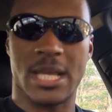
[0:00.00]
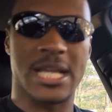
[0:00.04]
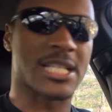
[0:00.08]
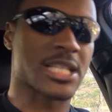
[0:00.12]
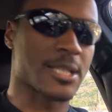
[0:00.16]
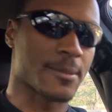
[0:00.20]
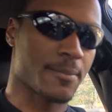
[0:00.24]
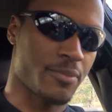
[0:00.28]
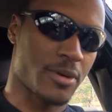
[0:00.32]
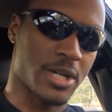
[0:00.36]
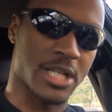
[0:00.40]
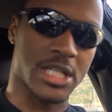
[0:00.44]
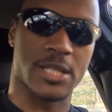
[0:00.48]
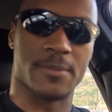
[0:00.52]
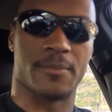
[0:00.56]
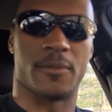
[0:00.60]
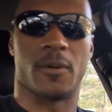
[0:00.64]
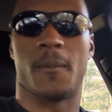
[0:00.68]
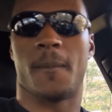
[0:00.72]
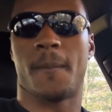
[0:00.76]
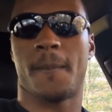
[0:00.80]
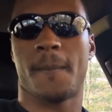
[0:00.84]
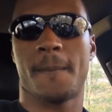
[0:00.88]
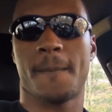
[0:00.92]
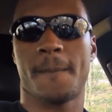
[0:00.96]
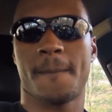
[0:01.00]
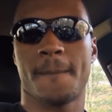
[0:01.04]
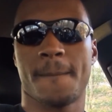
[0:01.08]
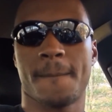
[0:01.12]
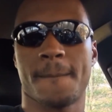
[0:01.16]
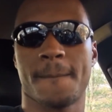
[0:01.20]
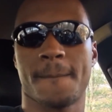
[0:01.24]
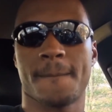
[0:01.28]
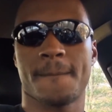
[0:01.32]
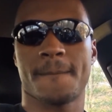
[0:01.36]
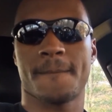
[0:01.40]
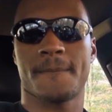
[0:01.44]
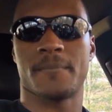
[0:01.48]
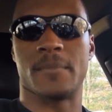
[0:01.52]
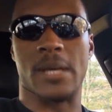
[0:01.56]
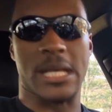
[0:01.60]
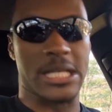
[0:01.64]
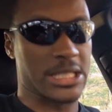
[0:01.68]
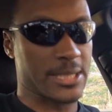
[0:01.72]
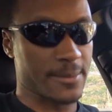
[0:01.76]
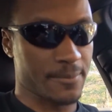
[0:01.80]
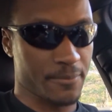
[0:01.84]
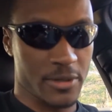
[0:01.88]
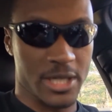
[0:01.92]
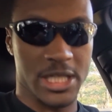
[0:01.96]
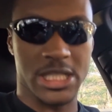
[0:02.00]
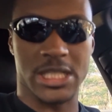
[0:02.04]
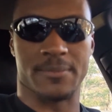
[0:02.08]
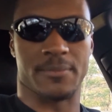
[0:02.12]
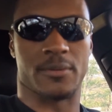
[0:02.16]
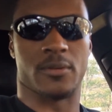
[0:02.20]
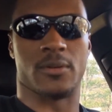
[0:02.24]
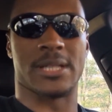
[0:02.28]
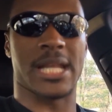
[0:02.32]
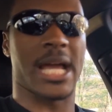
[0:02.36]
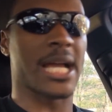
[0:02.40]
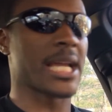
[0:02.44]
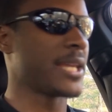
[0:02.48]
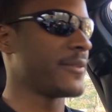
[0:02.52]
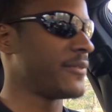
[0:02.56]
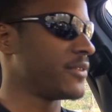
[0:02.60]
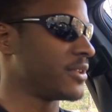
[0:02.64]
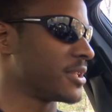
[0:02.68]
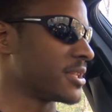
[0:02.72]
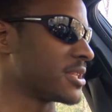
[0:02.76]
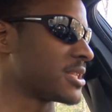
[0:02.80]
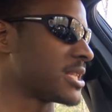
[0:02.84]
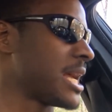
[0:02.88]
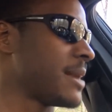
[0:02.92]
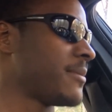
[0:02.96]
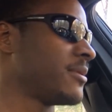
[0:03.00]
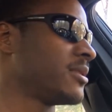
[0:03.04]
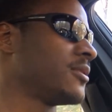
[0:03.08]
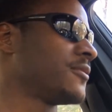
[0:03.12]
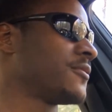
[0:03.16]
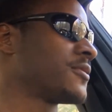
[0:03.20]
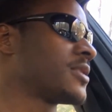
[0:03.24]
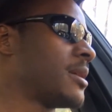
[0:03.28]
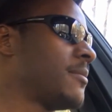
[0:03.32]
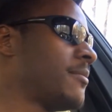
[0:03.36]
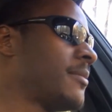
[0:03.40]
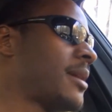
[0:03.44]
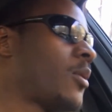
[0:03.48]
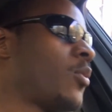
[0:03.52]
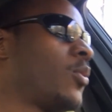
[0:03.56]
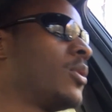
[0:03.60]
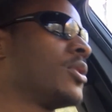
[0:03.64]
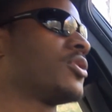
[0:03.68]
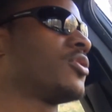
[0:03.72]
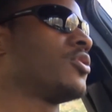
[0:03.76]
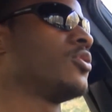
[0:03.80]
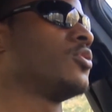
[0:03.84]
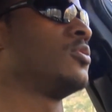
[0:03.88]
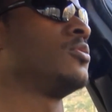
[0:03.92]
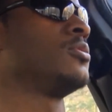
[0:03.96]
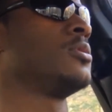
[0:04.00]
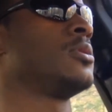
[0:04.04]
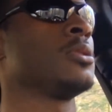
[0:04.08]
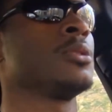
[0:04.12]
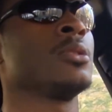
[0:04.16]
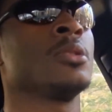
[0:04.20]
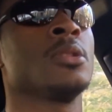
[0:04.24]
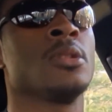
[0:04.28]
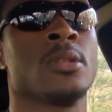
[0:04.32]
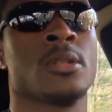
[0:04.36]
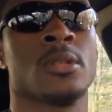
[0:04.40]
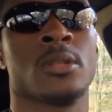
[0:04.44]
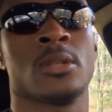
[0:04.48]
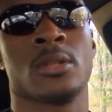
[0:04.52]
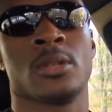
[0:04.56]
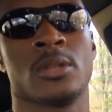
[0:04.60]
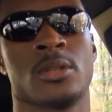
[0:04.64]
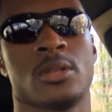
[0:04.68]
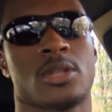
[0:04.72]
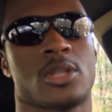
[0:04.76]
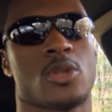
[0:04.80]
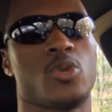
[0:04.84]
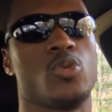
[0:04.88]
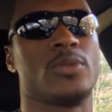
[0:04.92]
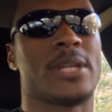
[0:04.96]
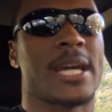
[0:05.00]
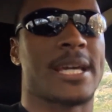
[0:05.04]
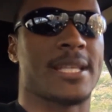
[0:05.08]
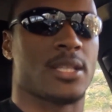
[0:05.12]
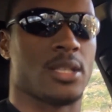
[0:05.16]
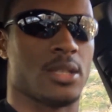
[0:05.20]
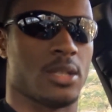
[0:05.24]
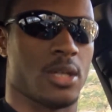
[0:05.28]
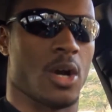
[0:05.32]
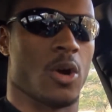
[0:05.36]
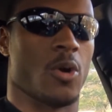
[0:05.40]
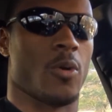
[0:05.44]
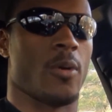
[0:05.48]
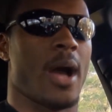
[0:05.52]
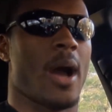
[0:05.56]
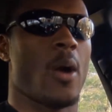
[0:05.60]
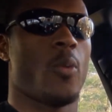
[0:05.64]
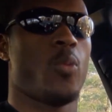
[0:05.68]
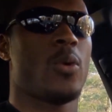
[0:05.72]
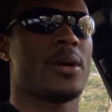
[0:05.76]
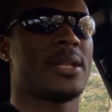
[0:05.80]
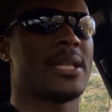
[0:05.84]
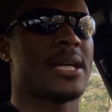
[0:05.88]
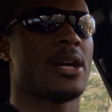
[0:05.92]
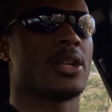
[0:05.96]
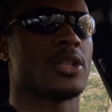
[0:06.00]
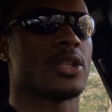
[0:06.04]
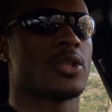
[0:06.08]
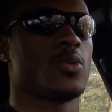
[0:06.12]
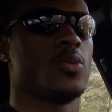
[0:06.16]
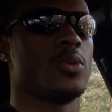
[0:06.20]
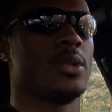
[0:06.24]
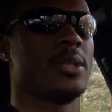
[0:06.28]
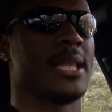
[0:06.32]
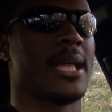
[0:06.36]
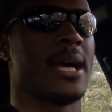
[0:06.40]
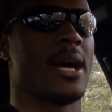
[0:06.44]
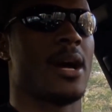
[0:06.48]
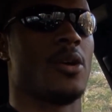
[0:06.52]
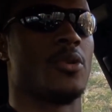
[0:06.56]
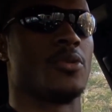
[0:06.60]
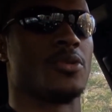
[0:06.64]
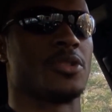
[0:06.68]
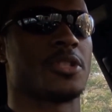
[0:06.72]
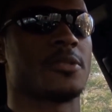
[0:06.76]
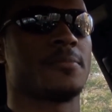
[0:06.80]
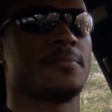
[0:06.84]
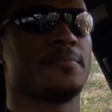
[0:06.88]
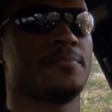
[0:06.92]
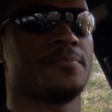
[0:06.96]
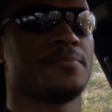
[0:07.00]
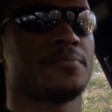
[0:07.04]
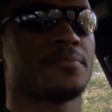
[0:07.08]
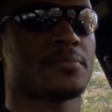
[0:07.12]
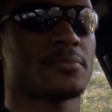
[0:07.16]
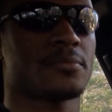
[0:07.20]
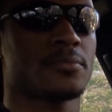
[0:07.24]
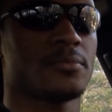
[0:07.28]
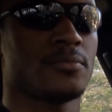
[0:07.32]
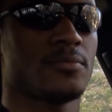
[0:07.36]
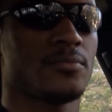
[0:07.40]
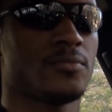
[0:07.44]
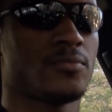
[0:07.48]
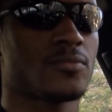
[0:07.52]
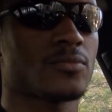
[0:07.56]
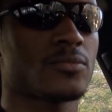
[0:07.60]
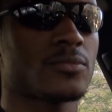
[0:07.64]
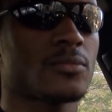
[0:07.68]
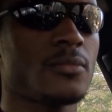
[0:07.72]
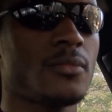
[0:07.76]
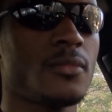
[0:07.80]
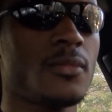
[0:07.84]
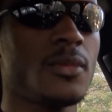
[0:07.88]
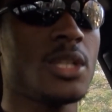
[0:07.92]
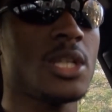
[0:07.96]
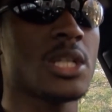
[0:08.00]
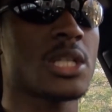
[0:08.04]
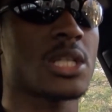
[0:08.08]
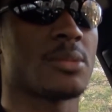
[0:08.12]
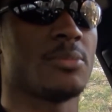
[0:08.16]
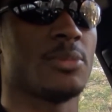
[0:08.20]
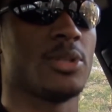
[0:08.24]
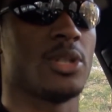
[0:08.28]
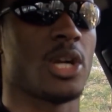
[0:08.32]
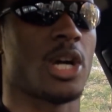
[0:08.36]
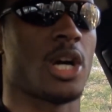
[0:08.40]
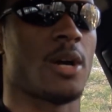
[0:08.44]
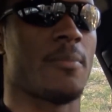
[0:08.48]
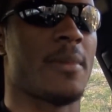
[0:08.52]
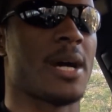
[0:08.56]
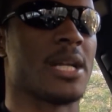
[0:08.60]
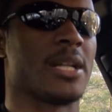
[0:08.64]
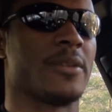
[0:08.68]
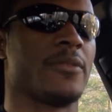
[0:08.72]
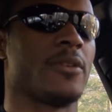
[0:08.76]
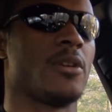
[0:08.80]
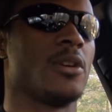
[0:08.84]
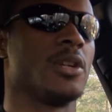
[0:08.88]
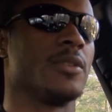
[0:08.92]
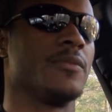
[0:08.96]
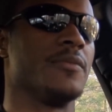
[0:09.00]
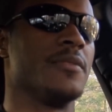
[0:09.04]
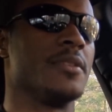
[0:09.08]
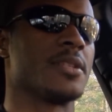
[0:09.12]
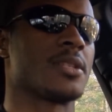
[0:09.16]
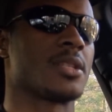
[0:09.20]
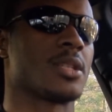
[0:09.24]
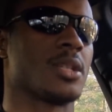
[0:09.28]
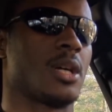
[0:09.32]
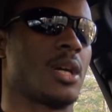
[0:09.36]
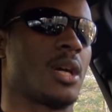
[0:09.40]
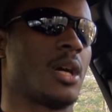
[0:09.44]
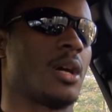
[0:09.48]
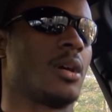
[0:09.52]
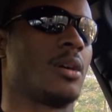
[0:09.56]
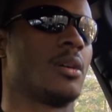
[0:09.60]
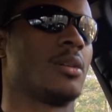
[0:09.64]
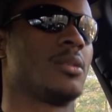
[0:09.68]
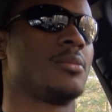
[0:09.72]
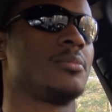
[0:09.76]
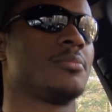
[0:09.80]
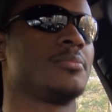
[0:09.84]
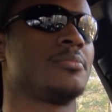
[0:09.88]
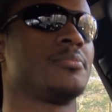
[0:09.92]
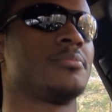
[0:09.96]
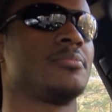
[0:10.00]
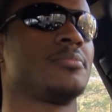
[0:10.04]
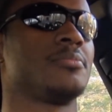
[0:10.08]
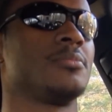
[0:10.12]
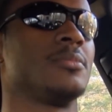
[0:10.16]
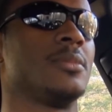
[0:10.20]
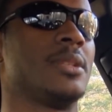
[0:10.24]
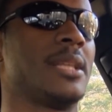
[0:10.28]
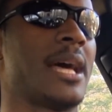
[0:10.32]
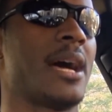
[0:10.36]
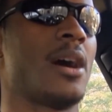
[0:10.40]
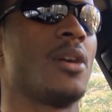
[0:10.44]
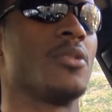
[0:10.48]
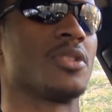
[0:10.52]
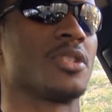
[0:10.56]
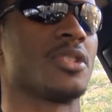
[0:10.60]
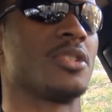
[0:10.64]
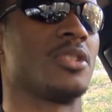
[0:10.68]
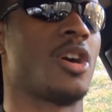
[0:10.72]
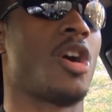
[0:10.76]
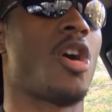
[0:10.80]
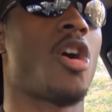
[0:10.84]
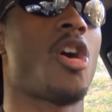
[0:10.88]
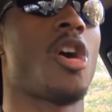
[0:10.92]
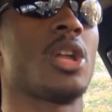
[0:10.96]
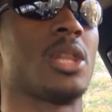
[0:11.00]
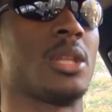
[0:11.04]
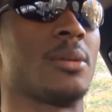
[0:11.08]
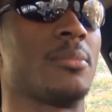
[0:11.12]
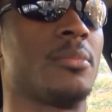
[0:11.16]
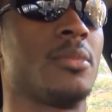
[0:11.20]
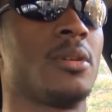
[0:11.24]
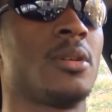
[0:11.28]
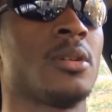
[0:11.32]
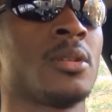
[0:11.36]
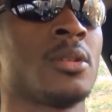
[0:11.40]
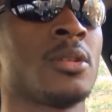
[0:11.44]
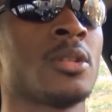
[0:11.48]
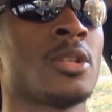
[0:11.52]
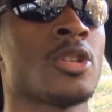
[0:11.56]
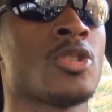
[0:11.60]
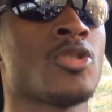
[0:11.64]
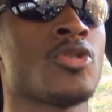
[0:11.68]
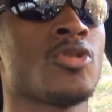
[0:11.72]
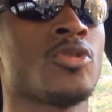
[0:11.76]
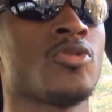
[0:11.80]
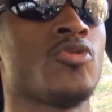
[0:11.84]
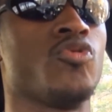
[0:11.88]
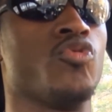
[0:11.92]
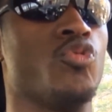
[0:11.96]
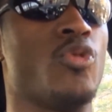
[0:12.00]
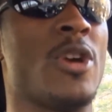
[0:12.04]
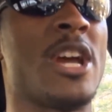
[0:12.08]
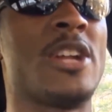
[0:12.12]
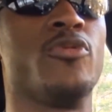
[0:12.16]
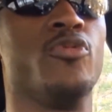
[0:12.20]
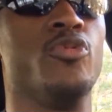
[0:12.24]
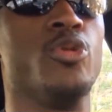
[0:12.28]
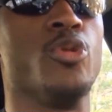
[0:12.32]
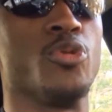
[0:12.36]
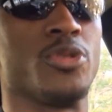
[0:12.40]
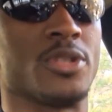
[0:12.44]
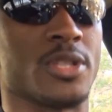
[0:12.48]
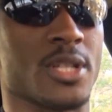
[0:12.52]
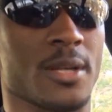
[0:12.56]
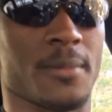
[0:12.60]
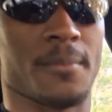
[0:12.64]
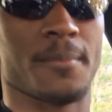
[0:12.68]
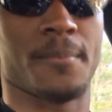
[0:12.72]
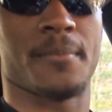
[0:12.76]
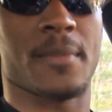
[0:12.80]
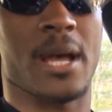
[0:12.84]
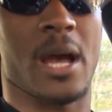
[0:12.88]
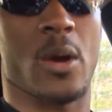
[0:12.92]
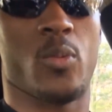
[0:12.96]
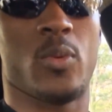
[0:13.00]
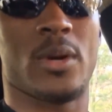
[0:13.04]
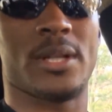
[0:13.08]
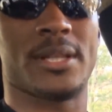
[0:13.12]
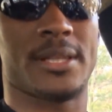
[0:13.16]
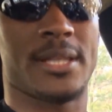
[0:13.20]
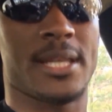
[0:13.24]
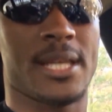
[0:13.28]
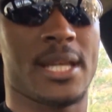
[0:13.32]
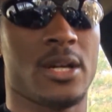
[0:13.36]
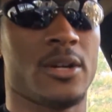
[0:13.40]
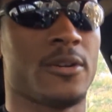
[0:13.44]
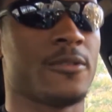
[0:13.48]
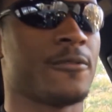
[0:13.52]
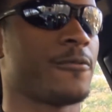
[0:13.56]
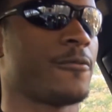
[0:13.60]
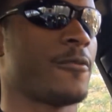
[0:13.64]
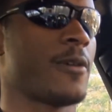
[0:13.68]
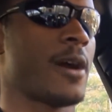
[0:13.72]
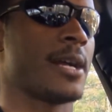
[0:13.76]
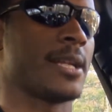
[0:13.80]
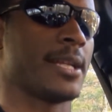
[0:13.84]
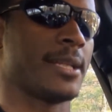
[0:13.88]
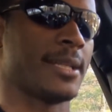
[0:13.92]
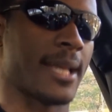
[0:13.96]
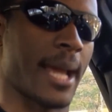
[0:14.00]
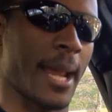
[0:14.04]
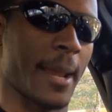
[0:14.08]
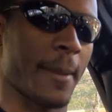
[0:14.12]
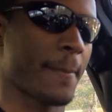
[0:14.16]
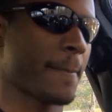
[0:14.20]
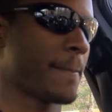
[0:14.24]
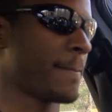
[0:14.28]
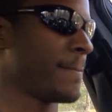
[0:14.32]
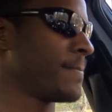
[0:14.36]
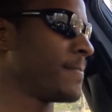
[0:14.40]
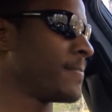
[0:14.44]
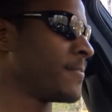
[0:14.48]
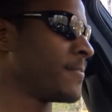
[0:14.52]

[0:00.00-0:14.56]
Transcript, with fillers: It's the principle. It's the principle. And I'll give you an example of something I went through two nights ago. I went out to a lounge. Some of y'all might have heard of this uh, lounge in Harlem, Red Rooster. I went there on Friday night.